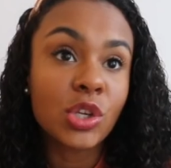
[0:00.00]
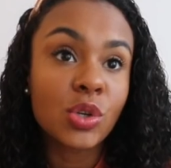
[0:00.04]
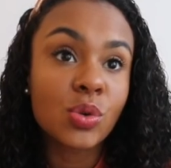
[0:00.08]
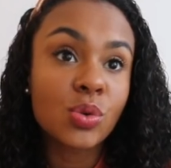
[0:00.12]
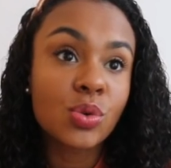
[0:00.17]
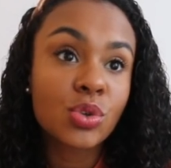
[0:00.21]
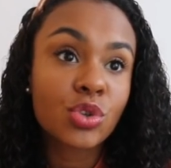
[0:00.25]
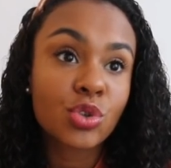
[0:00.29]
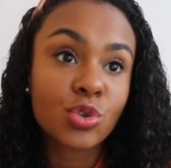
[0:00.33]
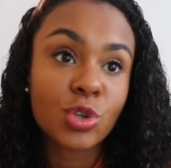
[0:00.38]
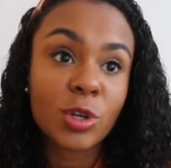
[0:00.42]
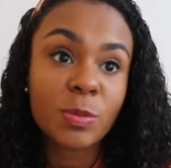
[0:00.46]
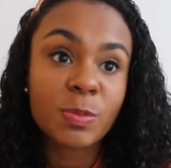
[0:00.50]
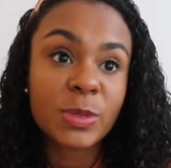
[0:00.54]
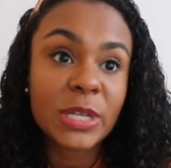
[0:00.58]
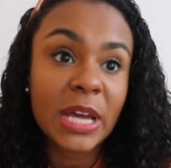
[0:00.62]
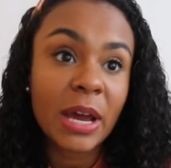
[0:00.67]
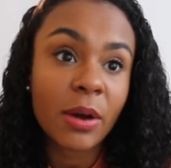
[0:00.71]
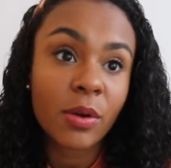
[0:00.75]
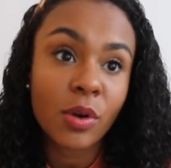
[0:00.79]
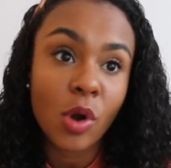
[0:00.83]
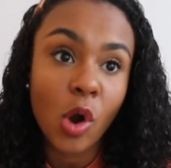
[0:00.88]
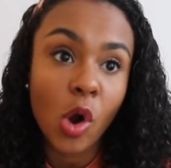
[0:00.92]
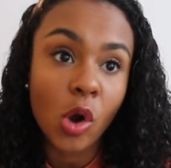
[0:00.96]
you strip
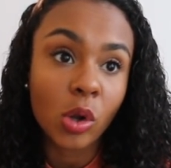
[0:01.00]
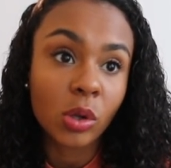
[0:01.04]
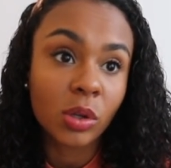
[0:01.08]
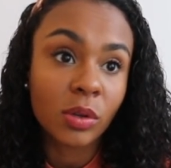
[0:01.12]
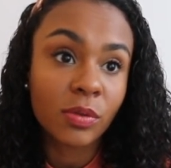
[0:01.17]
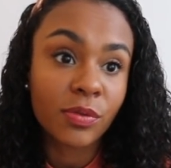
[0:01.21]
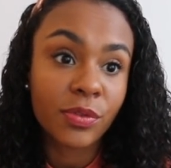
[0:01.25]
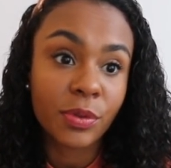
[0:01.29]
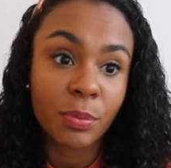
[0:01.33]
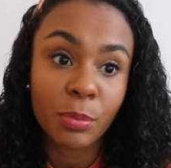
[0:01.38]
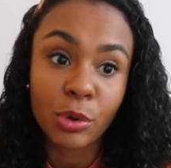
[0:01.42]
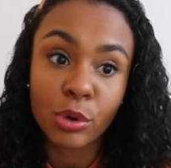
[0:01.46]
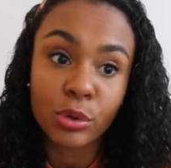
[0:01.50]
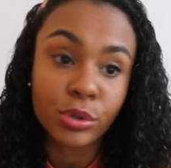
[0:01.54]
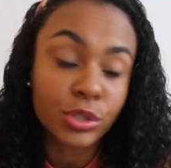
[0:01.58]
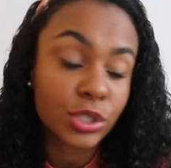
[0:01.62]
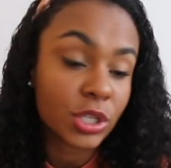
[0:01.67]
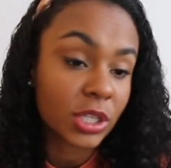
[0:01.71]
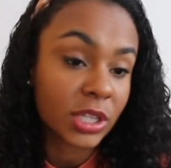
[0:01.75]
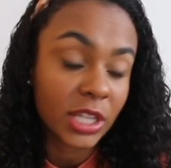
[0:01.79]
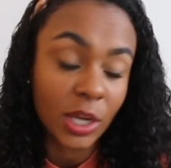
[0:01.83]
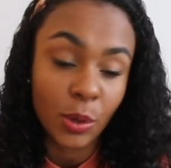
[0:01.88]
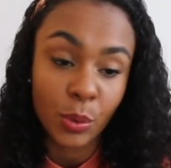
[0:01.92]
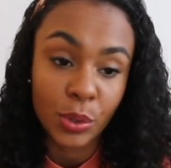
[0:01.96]
down all of the
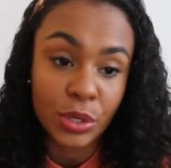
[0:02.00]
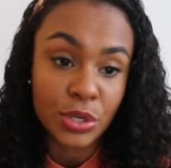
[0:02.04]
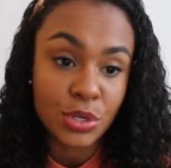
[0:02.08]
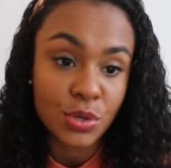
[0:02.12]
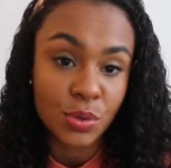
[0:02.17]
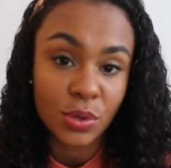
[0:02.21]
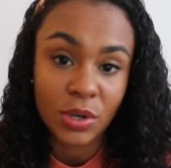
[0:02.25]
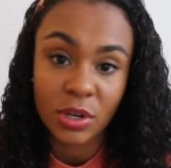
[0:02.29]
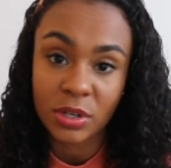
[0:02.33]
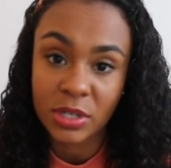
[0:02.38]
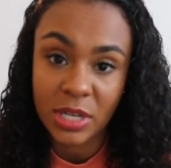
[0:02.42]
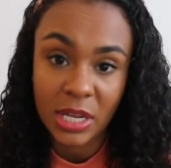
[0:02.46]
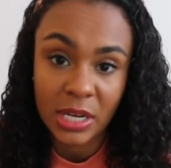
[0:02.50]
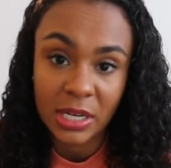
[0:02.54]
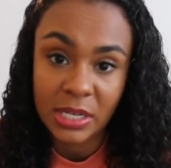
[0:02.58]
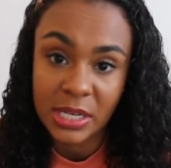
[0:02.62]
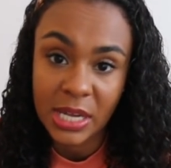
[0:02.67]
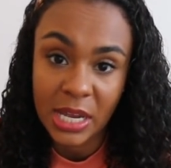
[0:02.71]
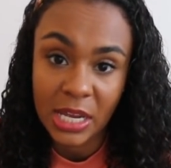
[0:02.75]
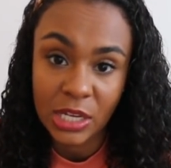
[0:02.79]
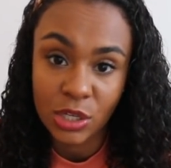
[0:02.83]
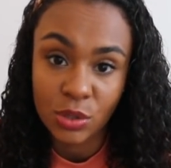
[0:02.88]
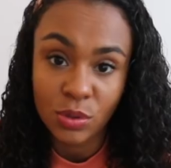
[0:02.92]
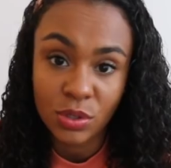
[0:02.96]
bullshit that we do in our day-to-day,